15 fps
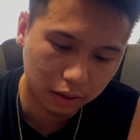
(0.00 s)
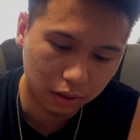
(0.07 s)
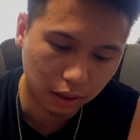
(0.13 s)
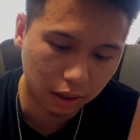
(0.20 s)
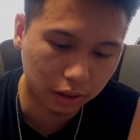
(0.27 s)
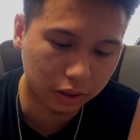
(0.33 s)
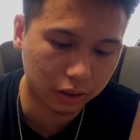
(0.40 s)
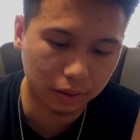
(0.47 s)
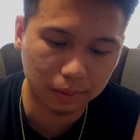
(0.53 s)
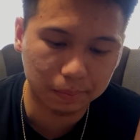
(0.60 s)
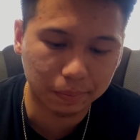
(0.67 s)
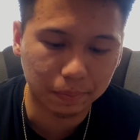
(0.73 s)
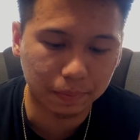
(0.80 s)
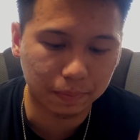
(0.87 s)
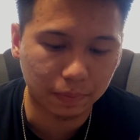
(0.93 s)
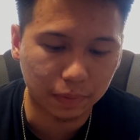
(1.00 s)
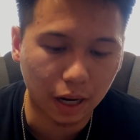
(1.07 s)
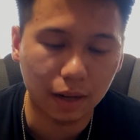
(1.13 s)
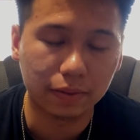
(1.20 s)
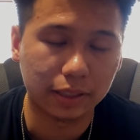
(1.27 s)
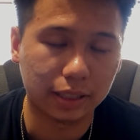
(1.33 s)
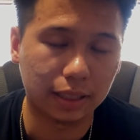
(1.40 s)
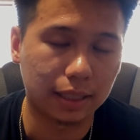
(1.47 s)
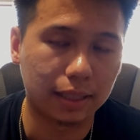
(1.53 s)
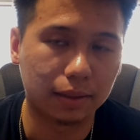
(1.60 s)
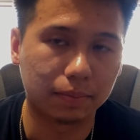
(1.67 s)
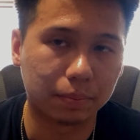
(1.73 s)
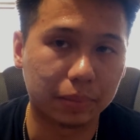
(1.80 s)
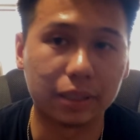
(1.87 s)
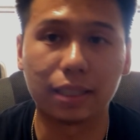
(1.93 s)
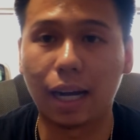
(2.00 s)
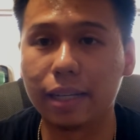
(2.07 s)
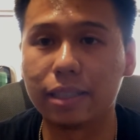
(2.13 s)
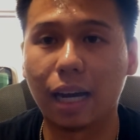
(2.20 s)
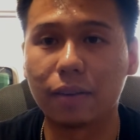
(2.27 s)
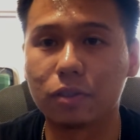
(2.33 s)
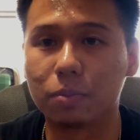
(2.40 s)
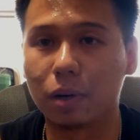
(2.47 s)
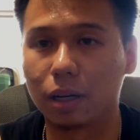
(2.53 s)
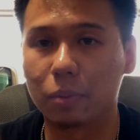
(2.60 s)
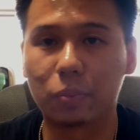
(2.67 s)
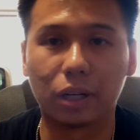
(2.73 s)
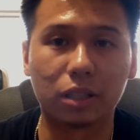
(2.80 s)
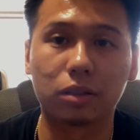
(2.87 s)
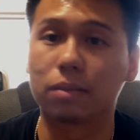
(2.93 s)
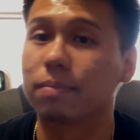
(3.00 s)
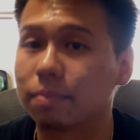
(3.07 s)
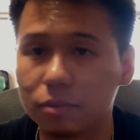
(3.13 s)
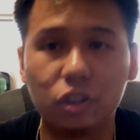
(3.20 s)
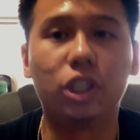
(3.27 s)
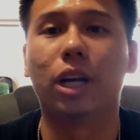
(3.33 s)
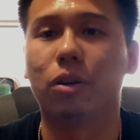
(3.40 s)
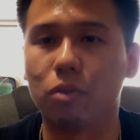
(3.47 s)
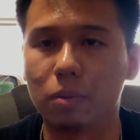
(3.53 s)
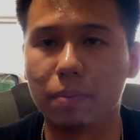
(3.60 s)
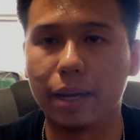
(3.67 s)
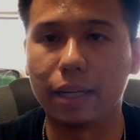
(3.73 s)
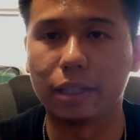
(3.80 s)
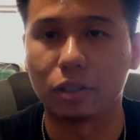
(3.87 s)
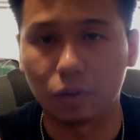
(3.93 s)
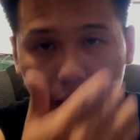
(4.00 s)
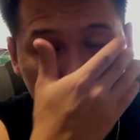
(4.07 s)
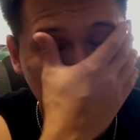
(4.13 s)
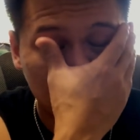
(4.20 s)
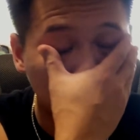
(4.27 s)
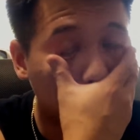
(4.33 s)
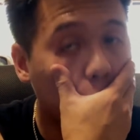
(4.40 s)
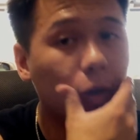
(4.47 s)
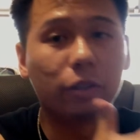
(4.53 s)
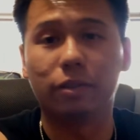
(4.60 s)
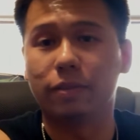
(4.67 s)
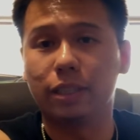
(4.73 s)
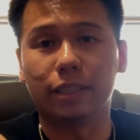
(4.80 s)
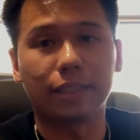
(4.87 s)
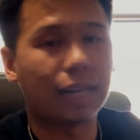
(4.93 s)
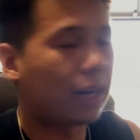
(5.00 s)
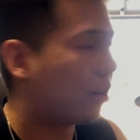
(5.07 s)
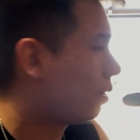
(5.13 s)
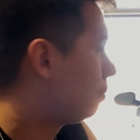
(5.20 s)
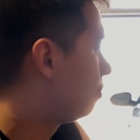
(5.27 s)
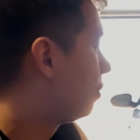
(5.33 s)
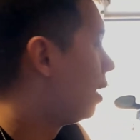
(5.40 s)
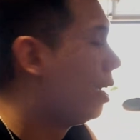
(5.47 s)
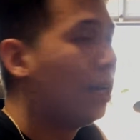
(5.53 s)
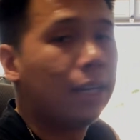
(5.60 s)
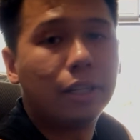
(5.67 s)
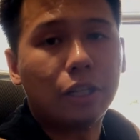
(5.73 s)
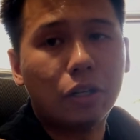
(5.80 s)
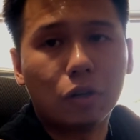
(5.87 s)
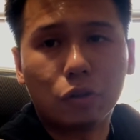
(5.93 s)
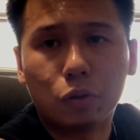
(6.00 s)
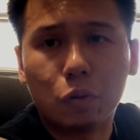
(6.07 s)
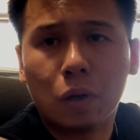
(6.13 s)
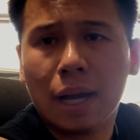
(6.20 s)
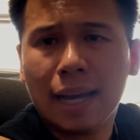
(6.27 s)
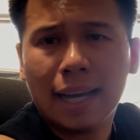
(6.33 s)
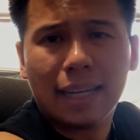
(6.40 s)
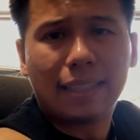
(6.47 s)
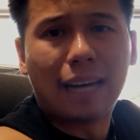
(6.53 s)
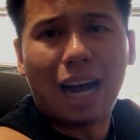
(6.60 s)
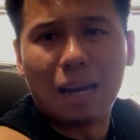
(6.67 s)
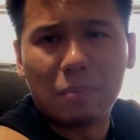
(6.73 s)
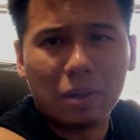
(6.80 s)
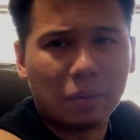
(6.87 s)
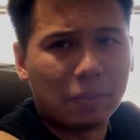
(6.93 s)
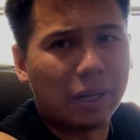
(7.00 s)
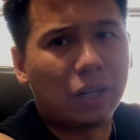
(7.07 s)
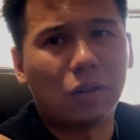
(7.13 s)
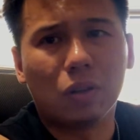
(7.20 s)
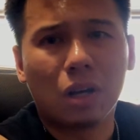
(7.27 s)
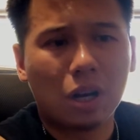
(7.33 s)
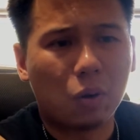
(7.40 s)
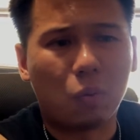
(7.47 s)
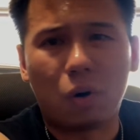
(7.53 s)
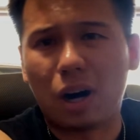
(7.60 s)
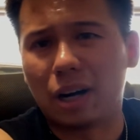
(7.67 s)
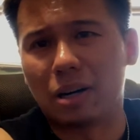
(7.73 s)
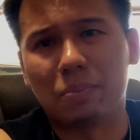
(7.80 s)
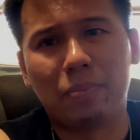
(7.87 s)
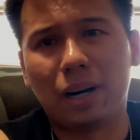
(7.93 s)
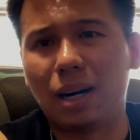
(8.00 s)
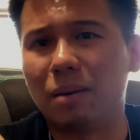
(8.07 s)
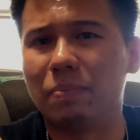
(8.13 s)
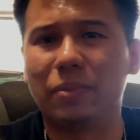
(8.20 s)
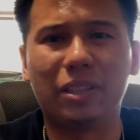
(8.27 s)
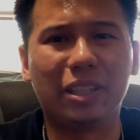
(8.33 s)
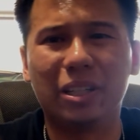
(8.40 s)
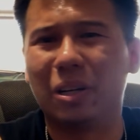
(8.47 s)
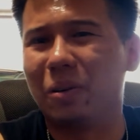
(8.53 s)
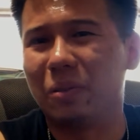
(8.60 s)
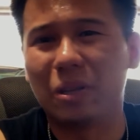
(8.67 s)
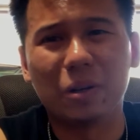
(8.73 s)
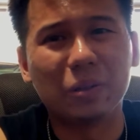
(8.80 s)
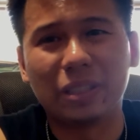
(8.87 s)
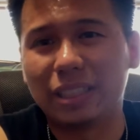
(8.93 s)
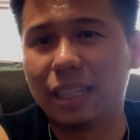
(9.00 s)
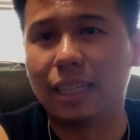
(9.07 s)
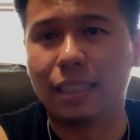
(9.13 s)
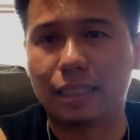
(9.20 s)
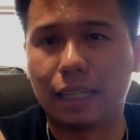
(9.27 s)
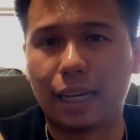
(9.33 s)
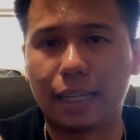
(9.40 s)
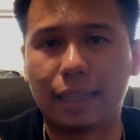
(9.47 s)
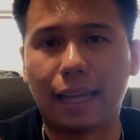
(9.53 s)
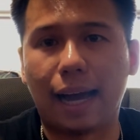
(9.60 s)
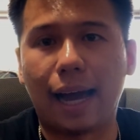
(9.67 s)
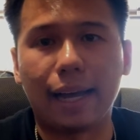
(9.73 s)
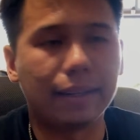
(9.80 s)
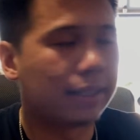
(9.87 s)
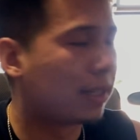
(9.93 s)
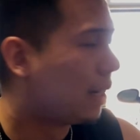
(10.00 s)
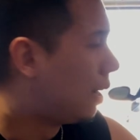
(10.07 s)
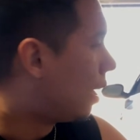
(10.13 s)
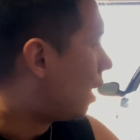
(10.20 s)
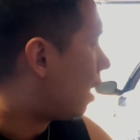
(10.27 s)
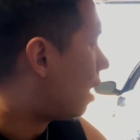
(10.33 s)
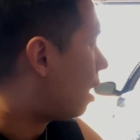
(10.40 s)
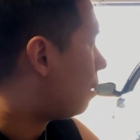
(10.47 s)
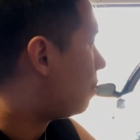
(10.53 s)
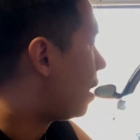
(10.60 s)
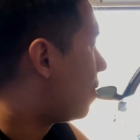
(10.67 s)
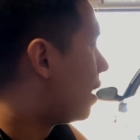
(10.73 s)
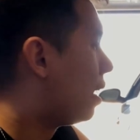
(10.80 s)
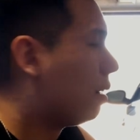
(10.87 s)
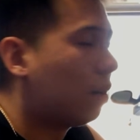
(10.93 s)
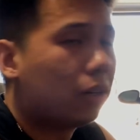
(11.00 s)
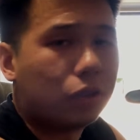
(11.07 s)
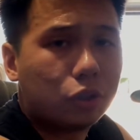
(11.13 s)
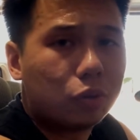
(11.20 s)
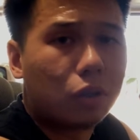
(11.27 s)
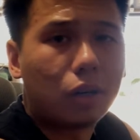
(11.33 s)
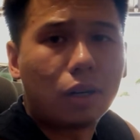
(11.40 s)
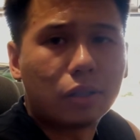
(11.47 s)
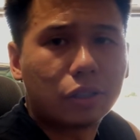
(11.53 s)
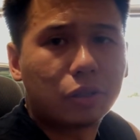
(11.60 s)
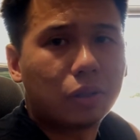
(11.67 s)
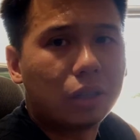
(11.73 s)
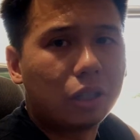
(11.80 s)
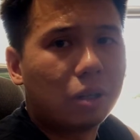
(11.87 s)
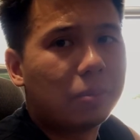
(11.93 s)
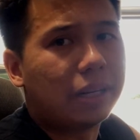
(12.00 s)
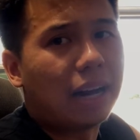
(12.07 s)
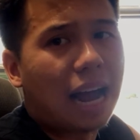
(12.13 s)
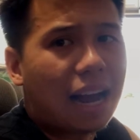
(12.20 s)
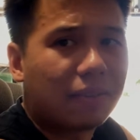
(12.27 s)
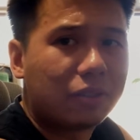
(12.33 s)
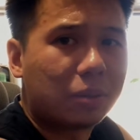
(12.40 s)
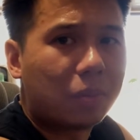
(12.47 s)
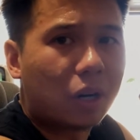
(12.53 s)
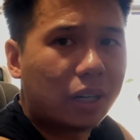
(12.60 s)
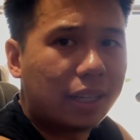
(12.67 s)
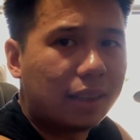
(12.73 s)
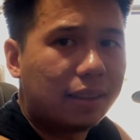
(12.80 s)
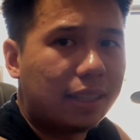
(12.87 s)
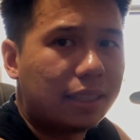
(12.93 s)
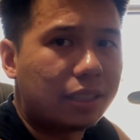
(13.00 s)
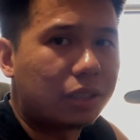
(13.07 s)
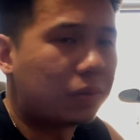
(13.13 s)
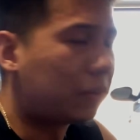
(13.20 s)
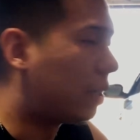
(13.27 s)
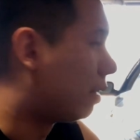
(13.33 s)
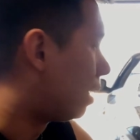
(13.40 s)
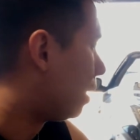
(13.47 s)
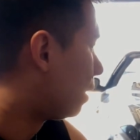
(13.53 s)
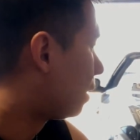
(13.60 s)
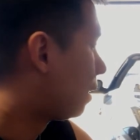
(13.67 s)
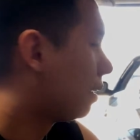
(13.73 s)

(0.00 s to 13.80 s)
also, obviously, besides aftermarket parts, general maintenance, right? Tutorial videos, how to, you know, do timing belt, water pump, you know, those things like that. And then I'll do also a little bit of aftermarket things as well. Like,